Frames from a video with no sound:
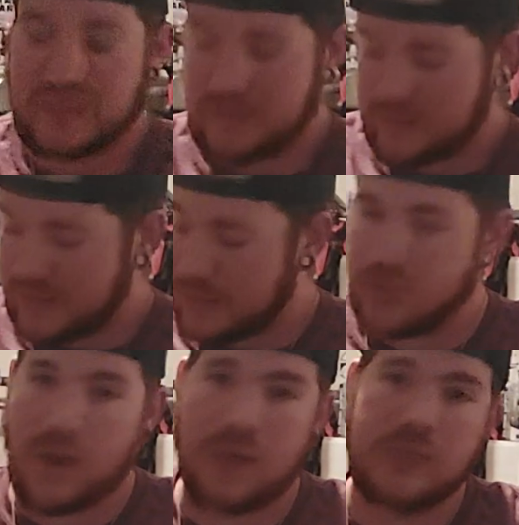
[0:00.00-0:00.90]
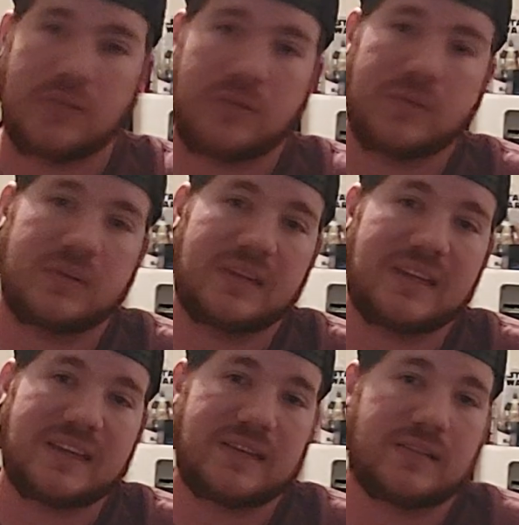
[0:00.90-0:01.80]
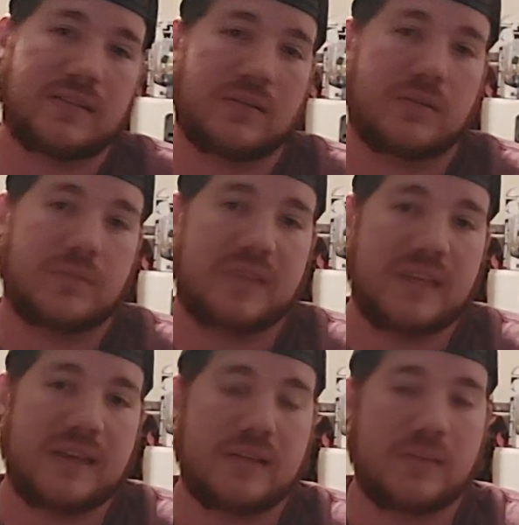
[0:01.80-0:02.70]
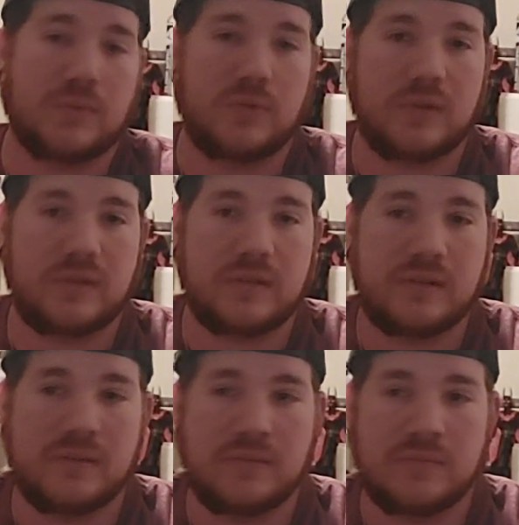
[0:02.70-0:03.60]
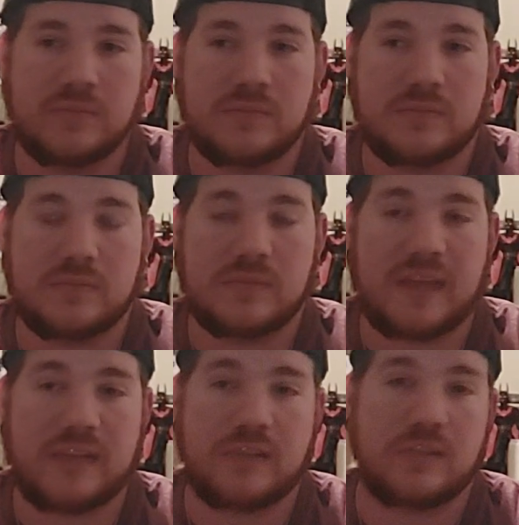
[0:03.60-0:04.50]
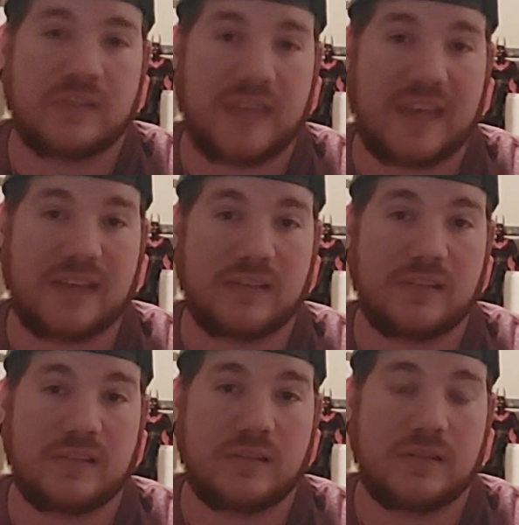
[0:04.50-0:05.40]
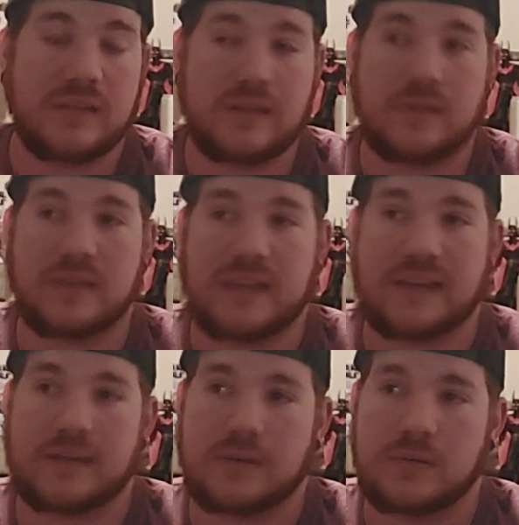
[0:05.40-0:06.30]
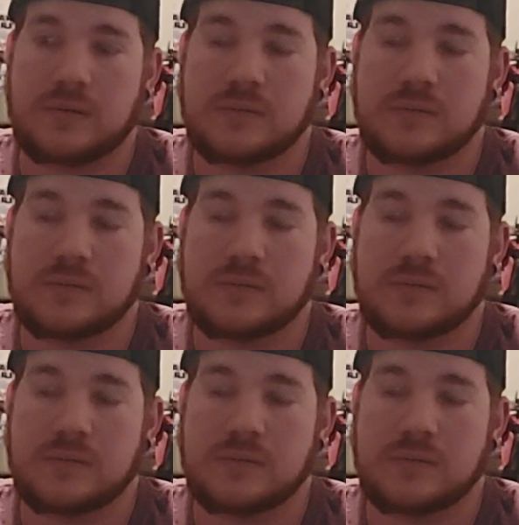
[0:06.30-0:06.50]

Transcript: This game was also released on the PS1 as just Gex Enter the Gecko.